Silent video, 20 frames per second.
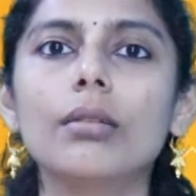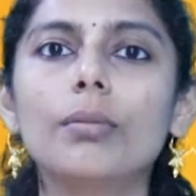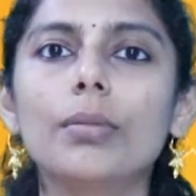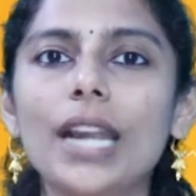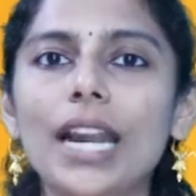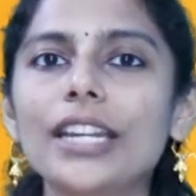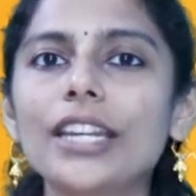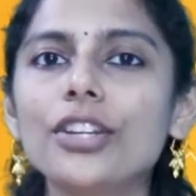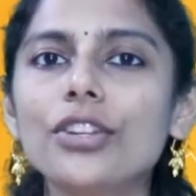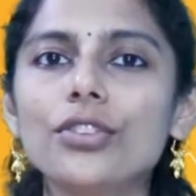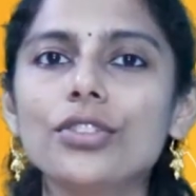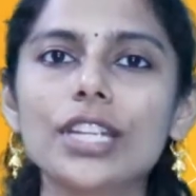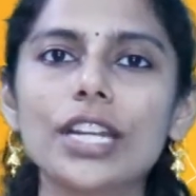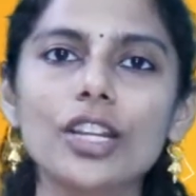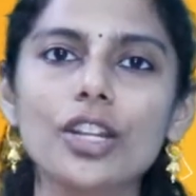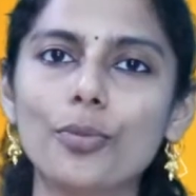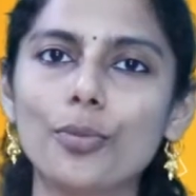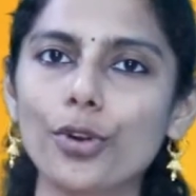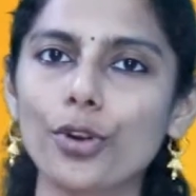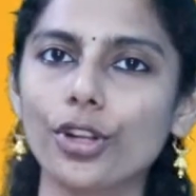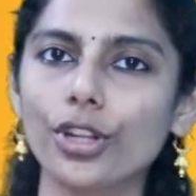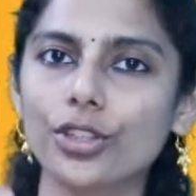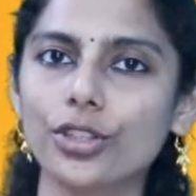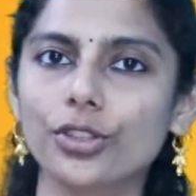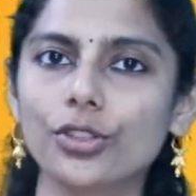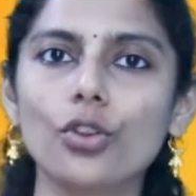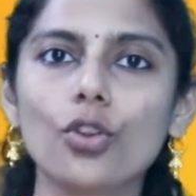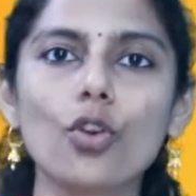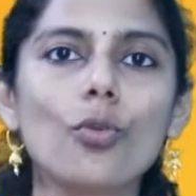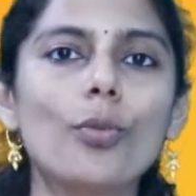Planning to sell your
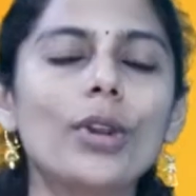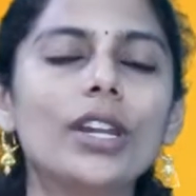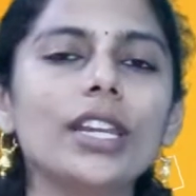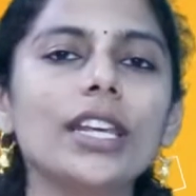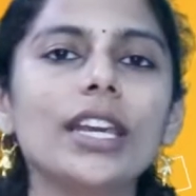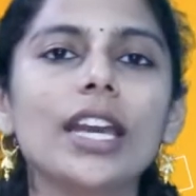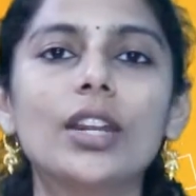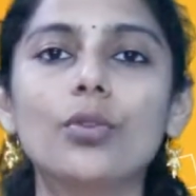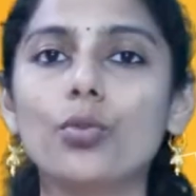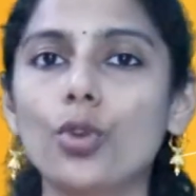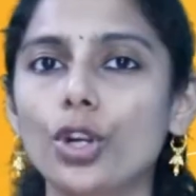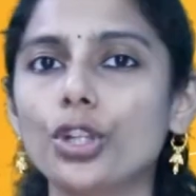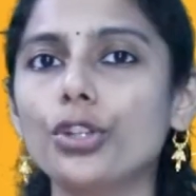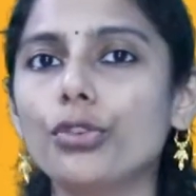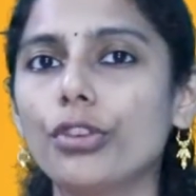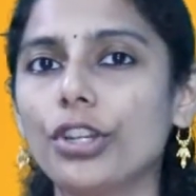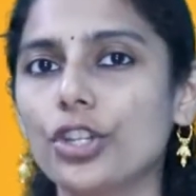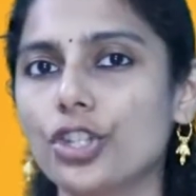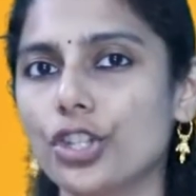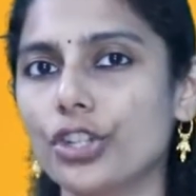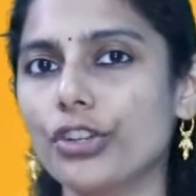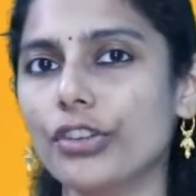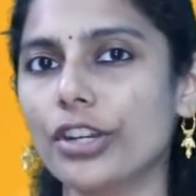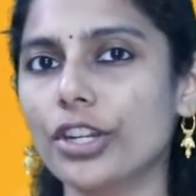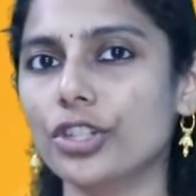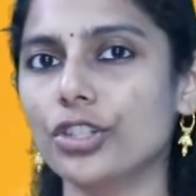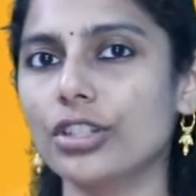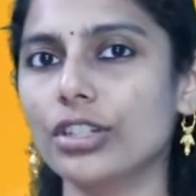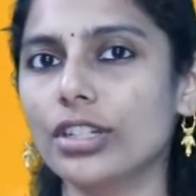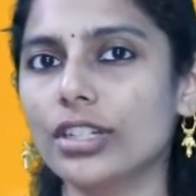products globally and want to reach
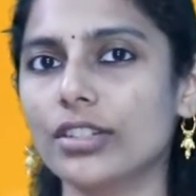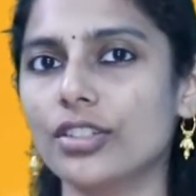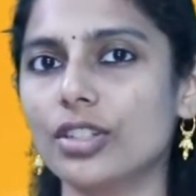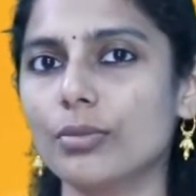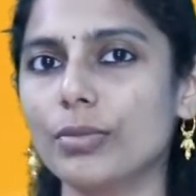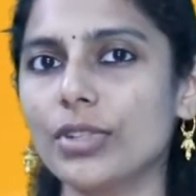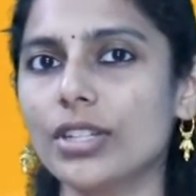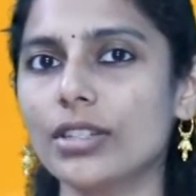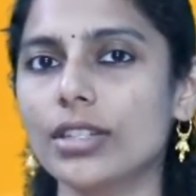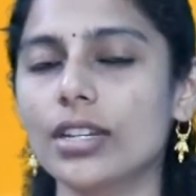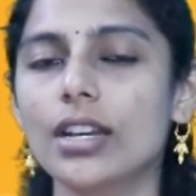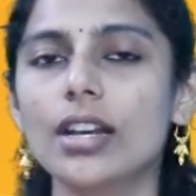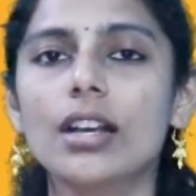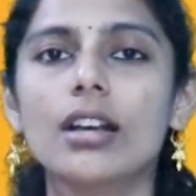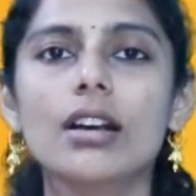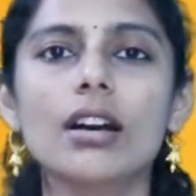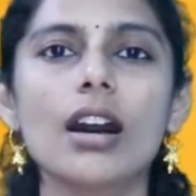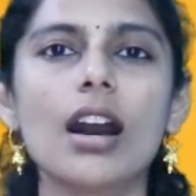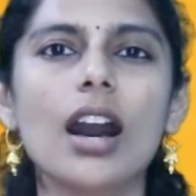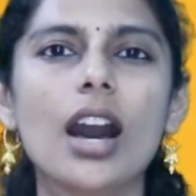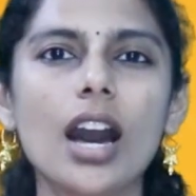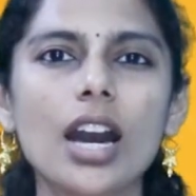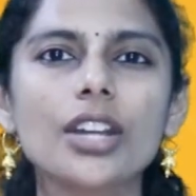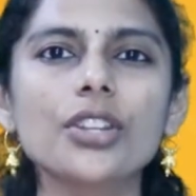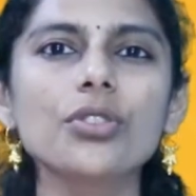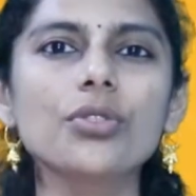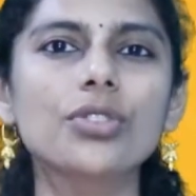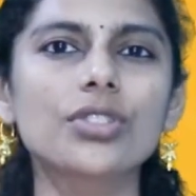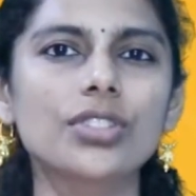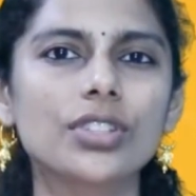international customers? Are
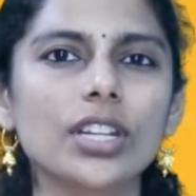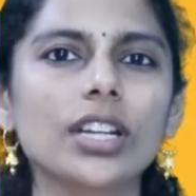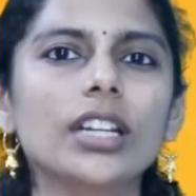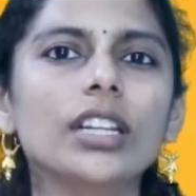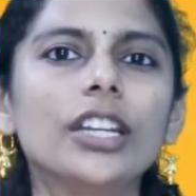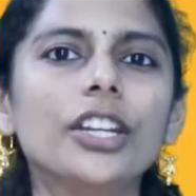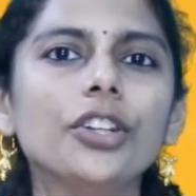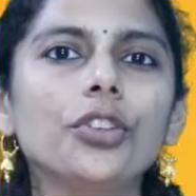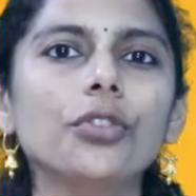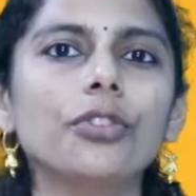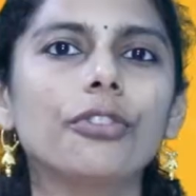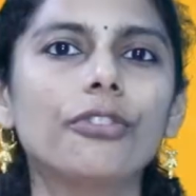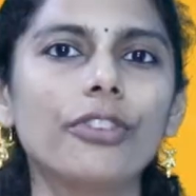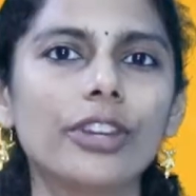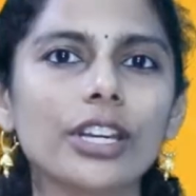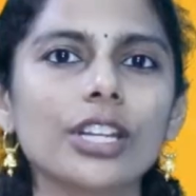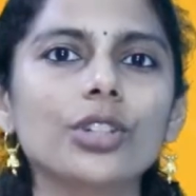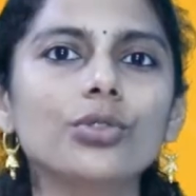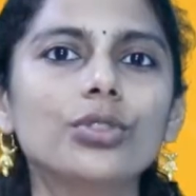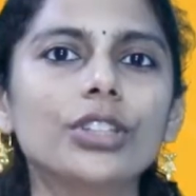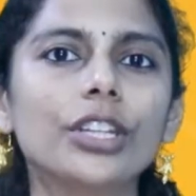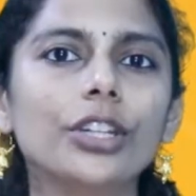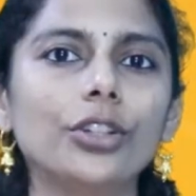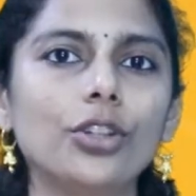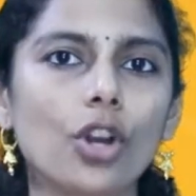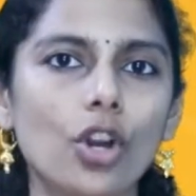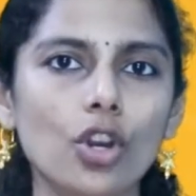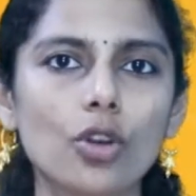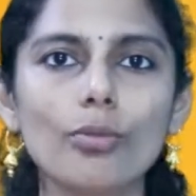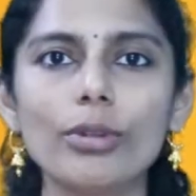you struggling to figure out the
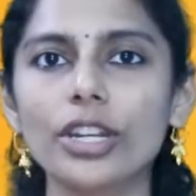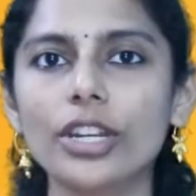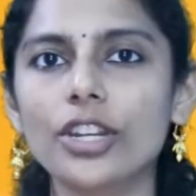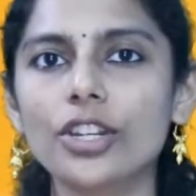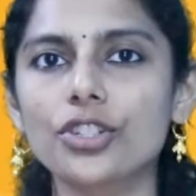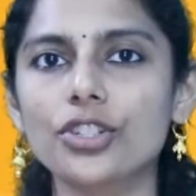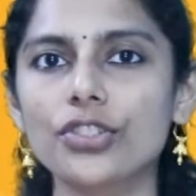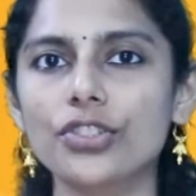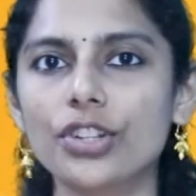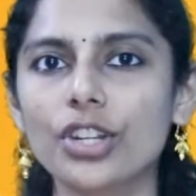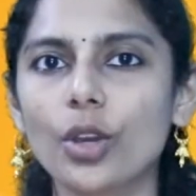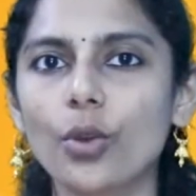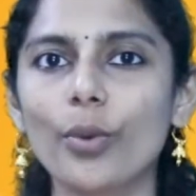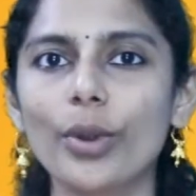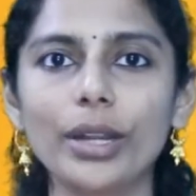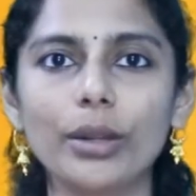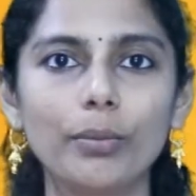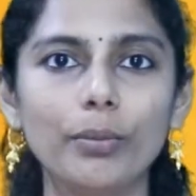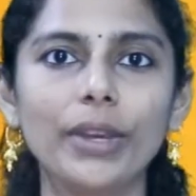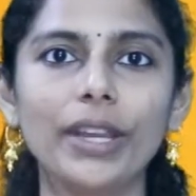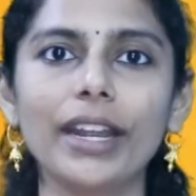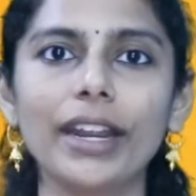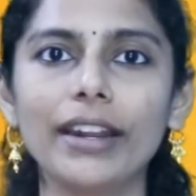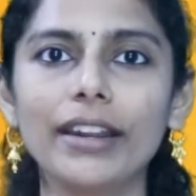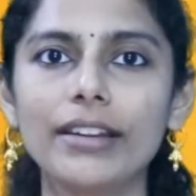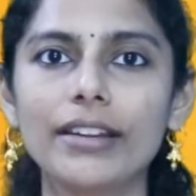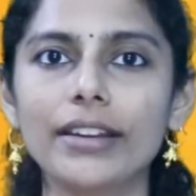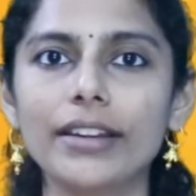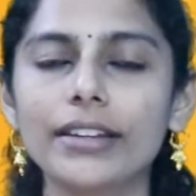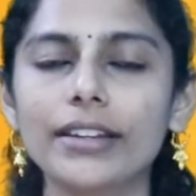documentations required
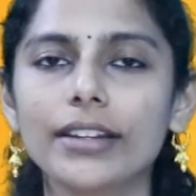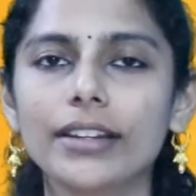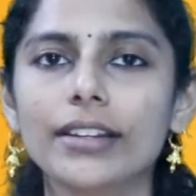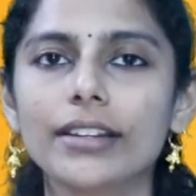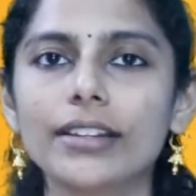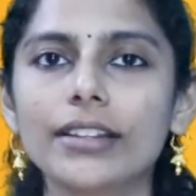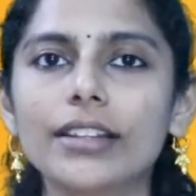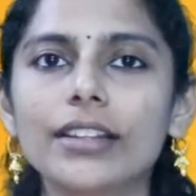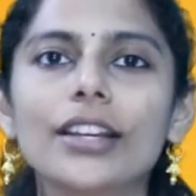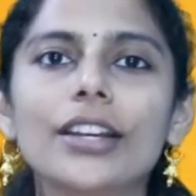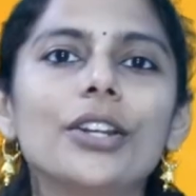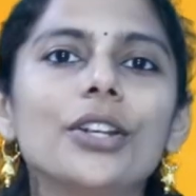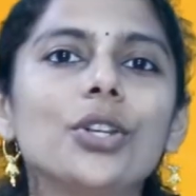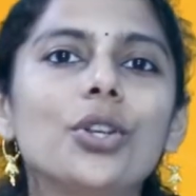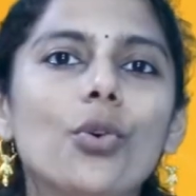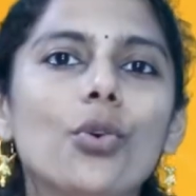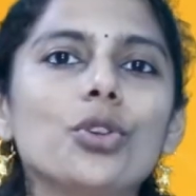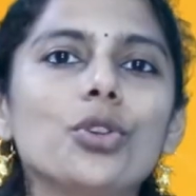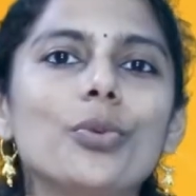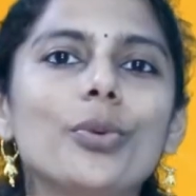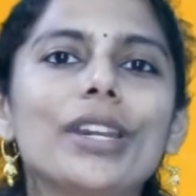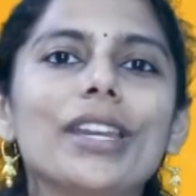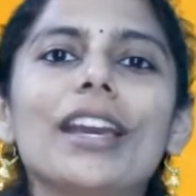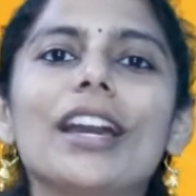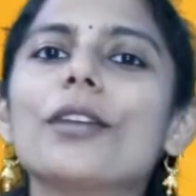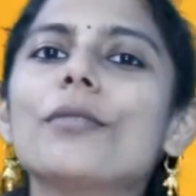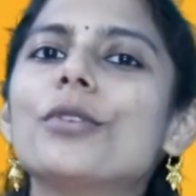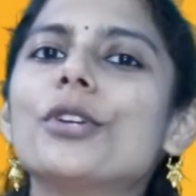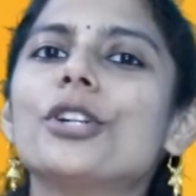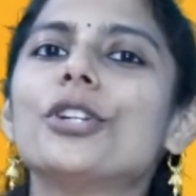behind it? Don't worry,
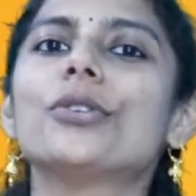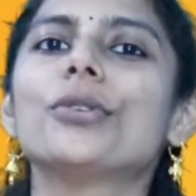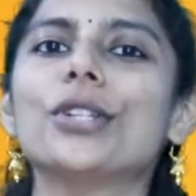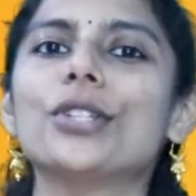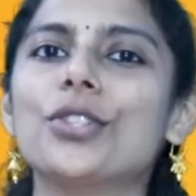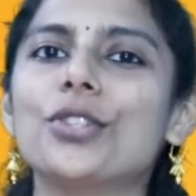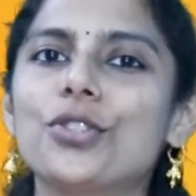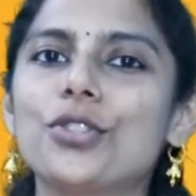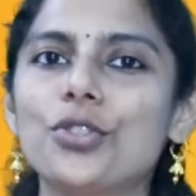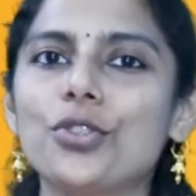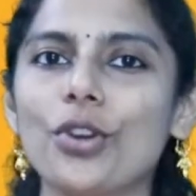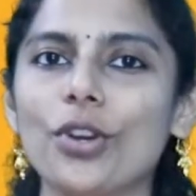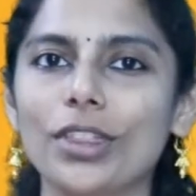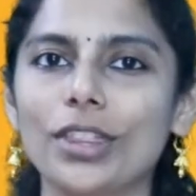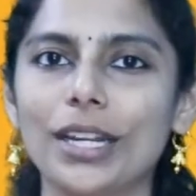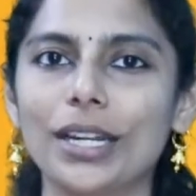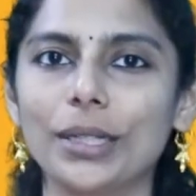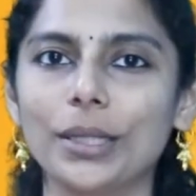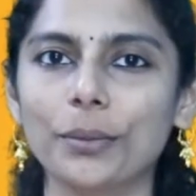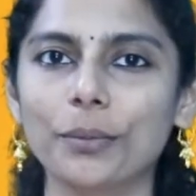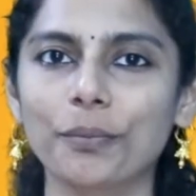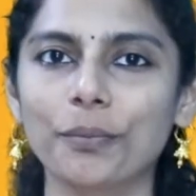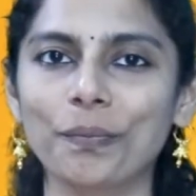I'm here to assist you on that.